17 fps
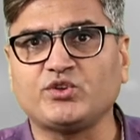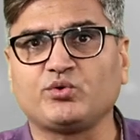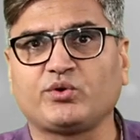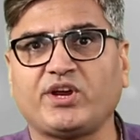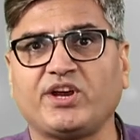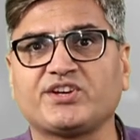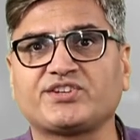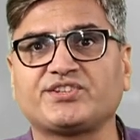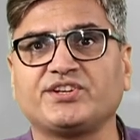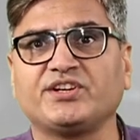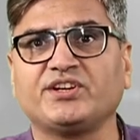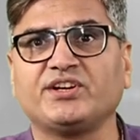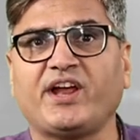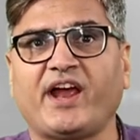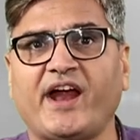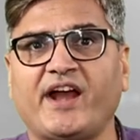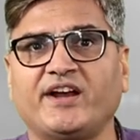education
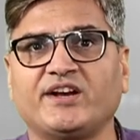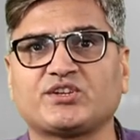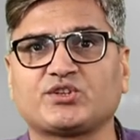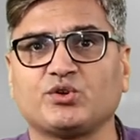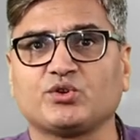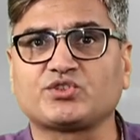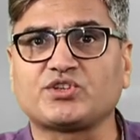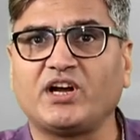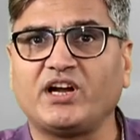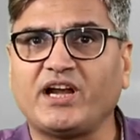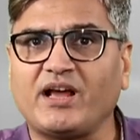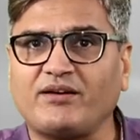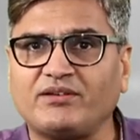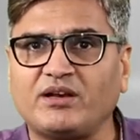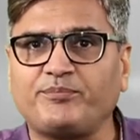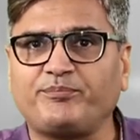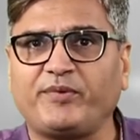and social
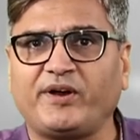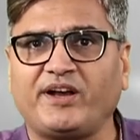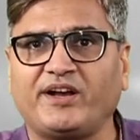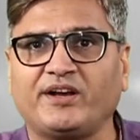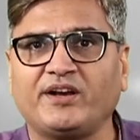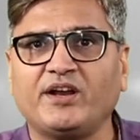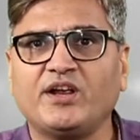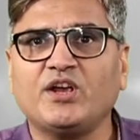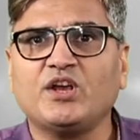development